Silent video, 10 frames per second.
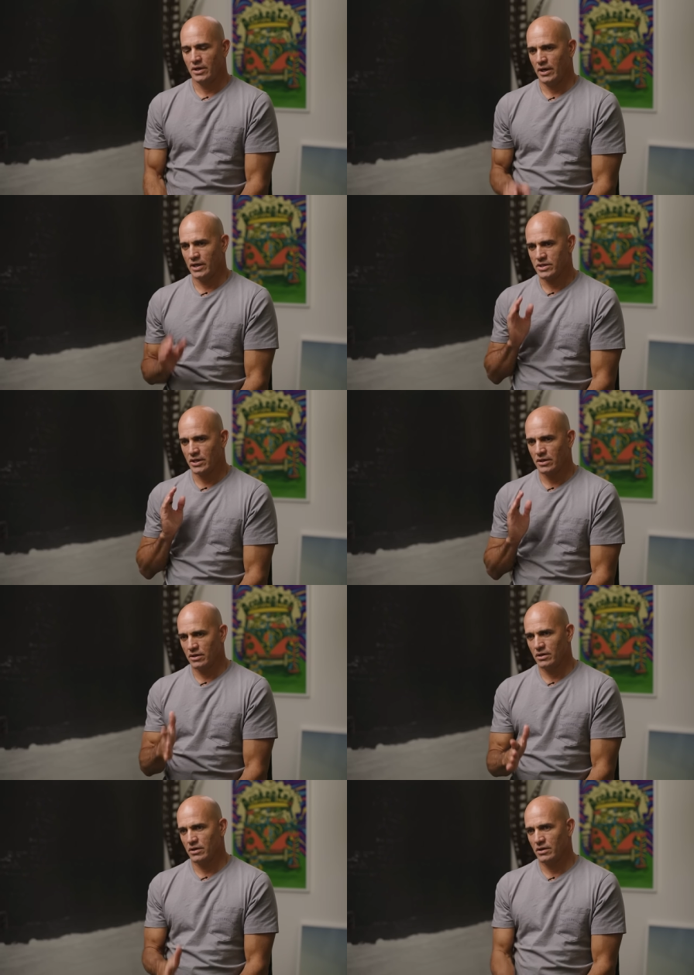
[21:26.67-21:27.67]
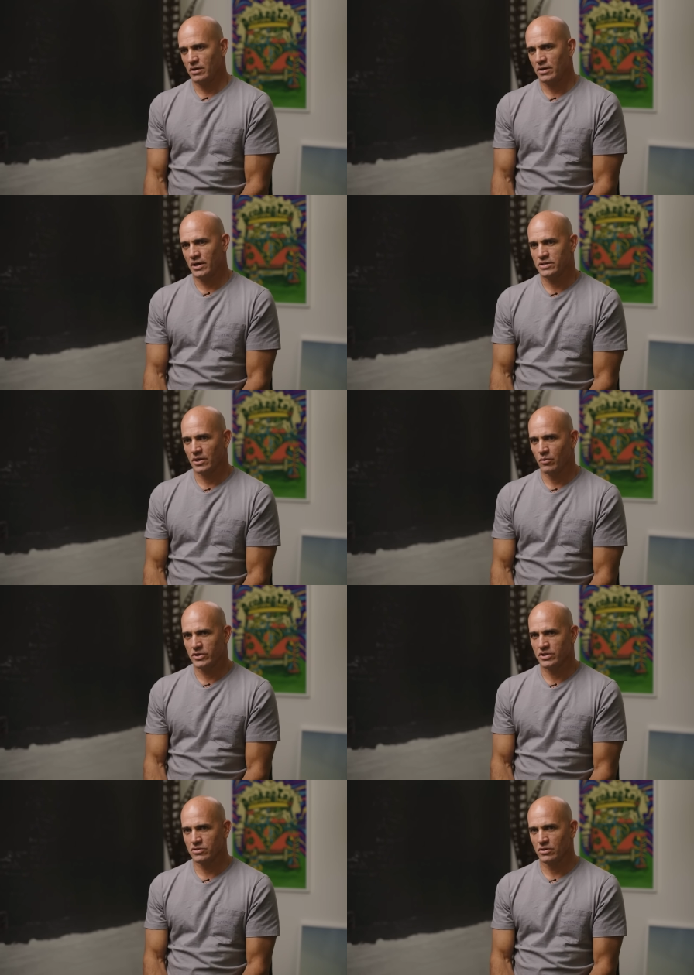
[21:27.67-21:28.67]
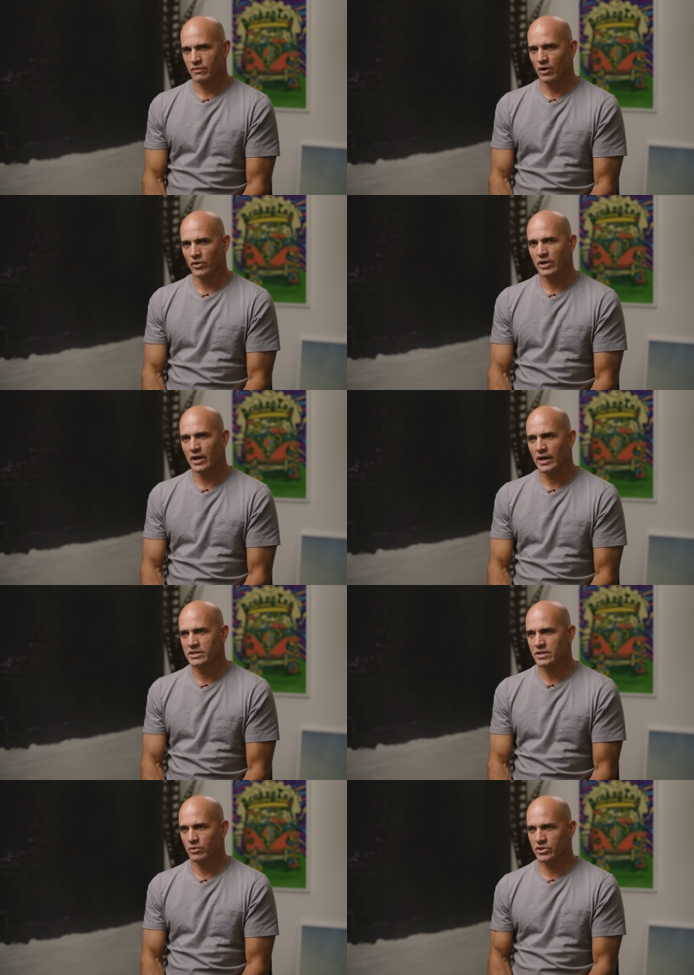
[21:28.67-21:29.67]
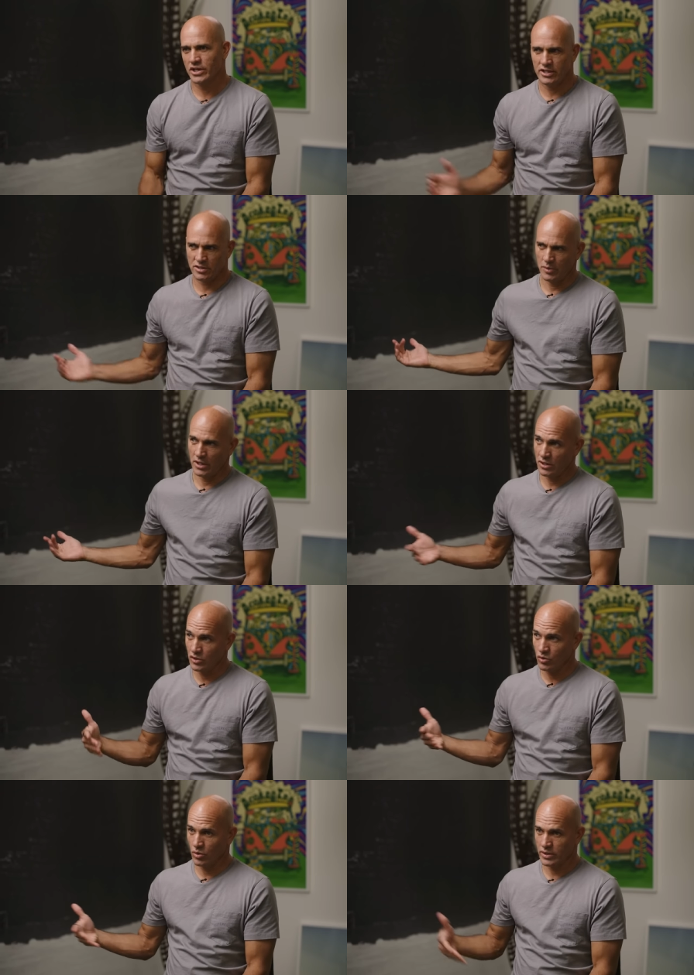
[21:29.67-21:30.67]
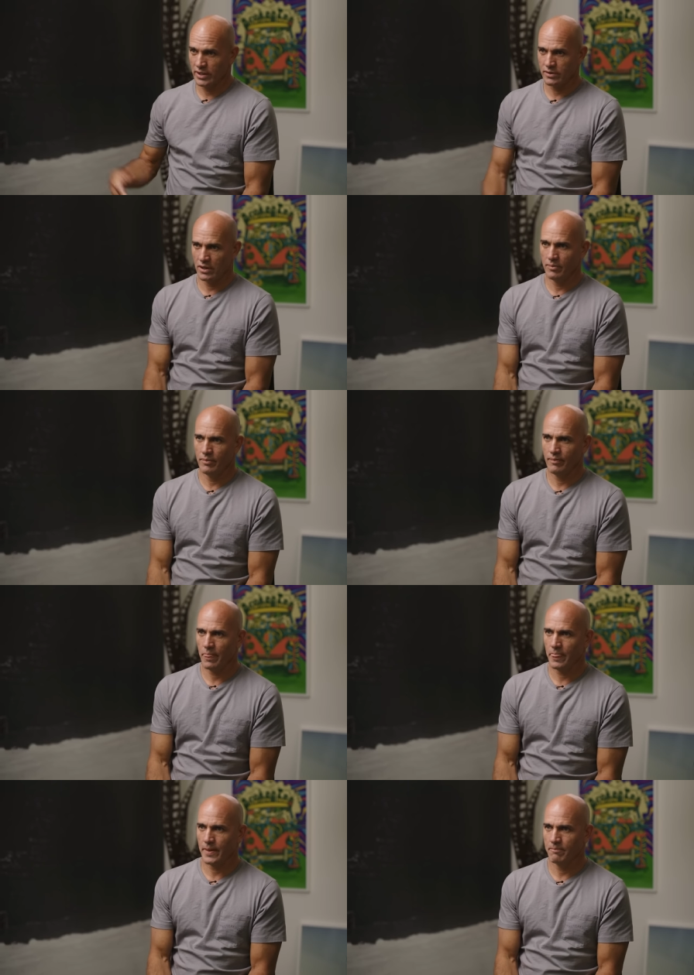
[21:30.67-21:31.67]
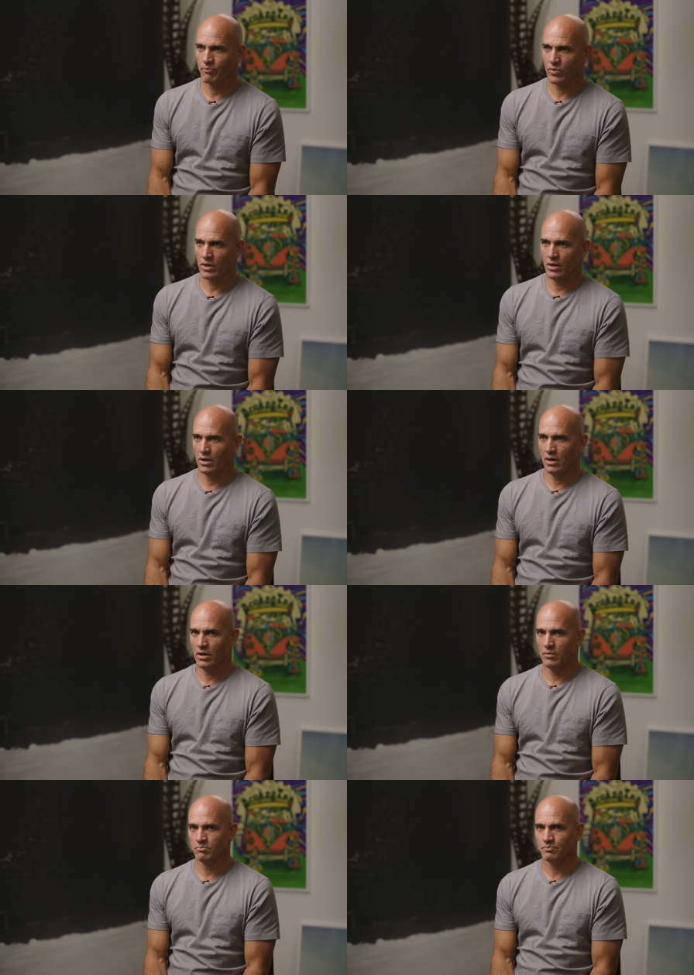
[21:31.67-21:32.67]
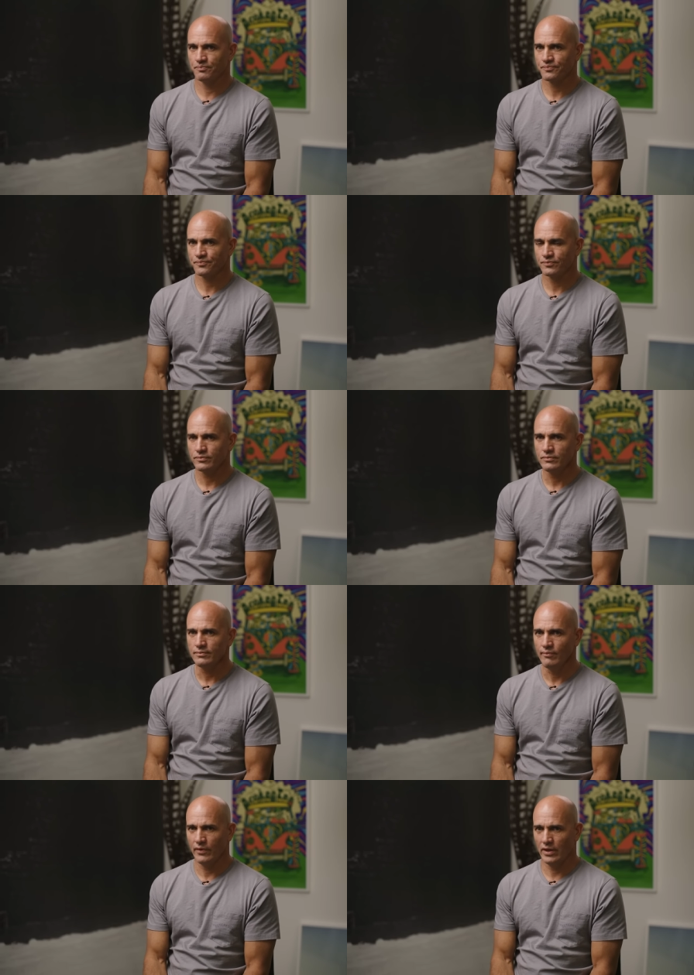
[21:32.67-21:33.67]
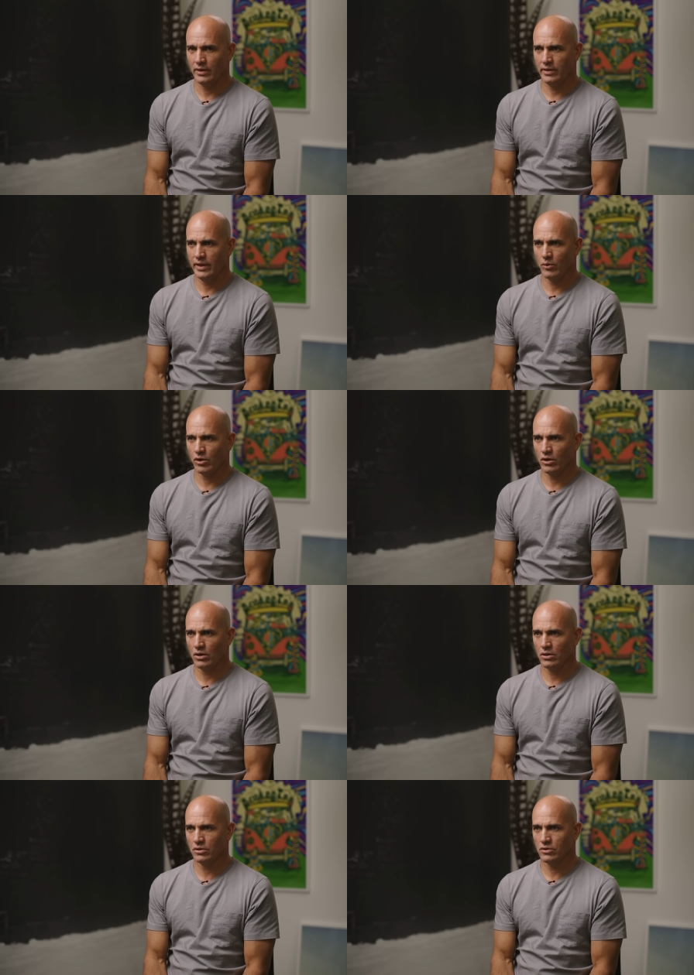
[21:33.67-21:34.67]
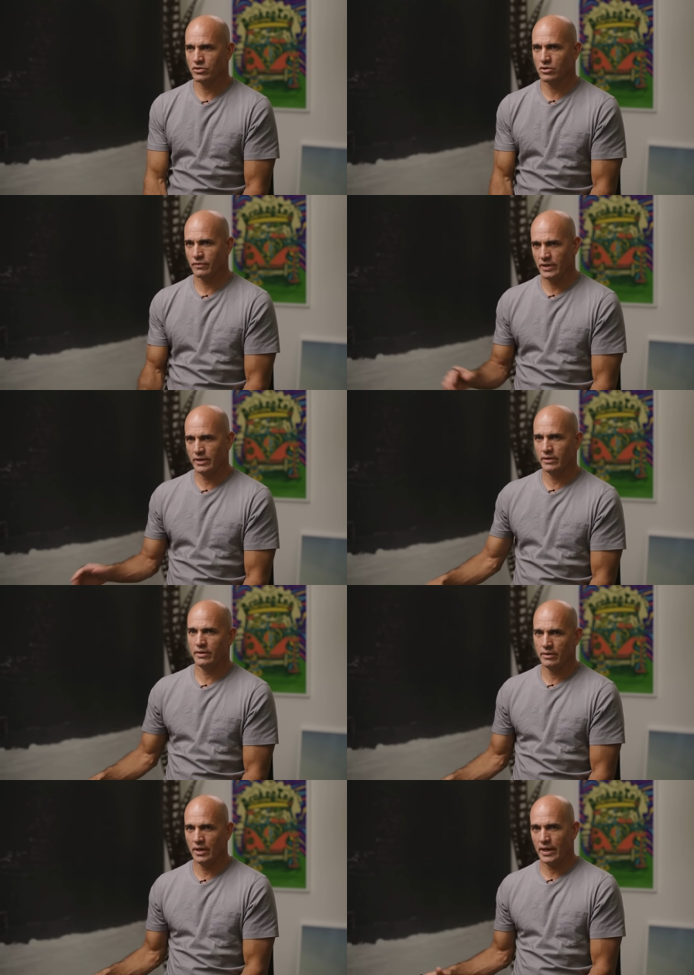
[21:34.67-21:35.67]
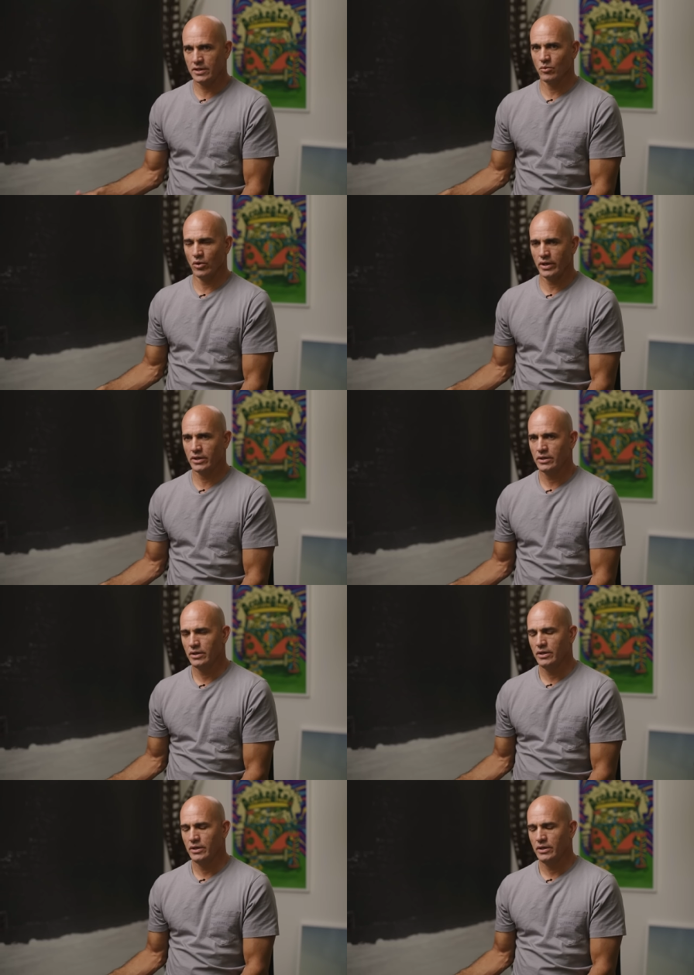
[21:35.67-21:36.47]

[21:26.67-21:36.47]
and as I uh, as I went to surf, all the guys that were chasing me on the tour at that time, um, they were all surfing the next morning,